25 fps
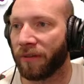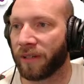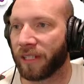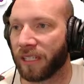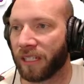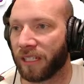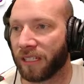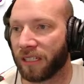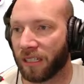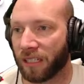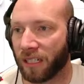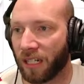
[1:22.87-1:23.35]

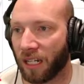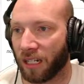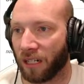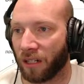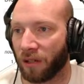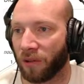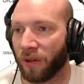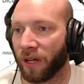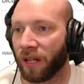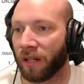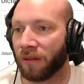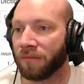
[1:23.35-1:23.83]
that did not
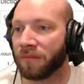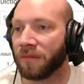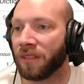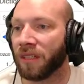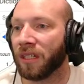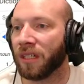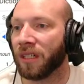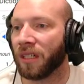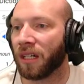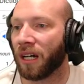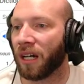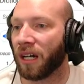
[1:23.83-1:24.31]
go well.
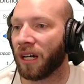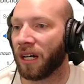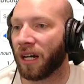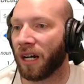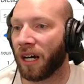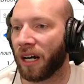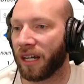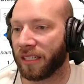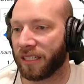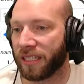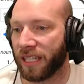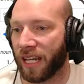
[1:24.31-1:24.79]

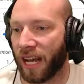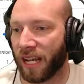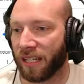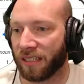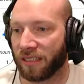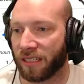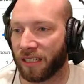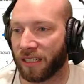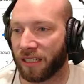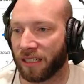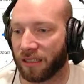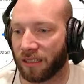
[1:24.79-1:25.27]

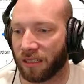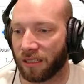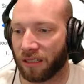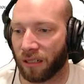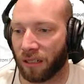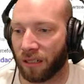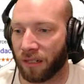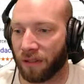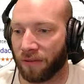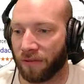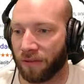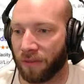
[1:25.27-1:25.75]
Audacity is a
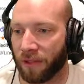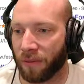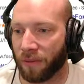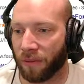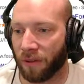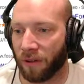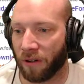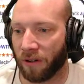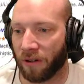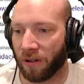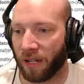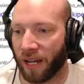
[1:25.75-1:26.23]
totally free
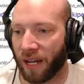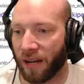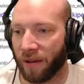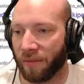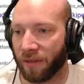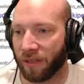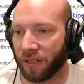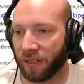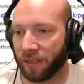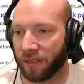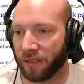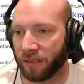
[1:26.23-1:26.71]

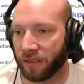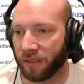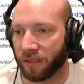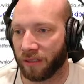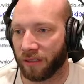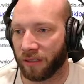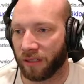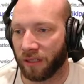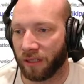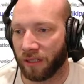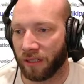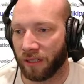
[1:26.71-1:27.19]
program.
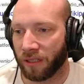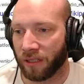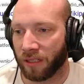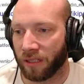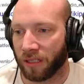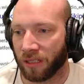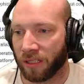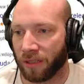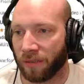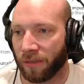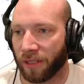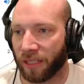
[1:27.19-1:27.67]

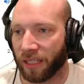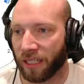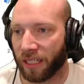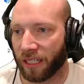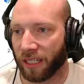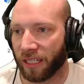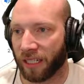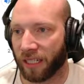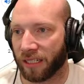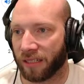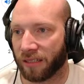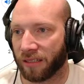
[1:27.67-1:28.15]
Spelled like
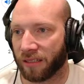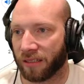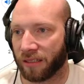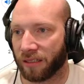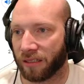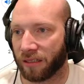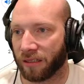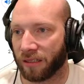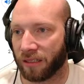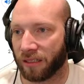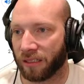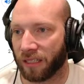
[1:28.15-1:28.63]
this.
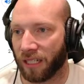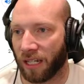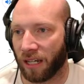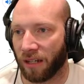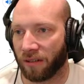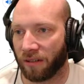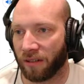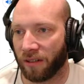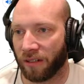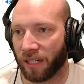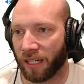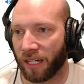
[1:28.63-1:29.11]
You can
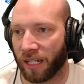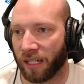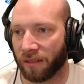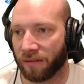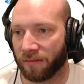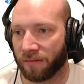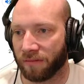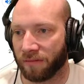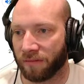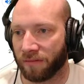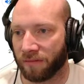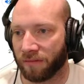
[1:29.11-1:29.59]
download it
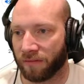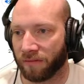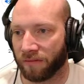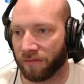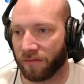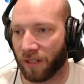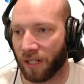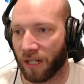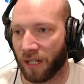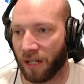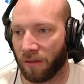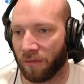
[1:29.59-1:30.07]

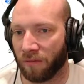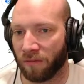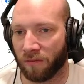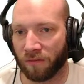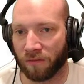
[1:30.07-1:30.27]
from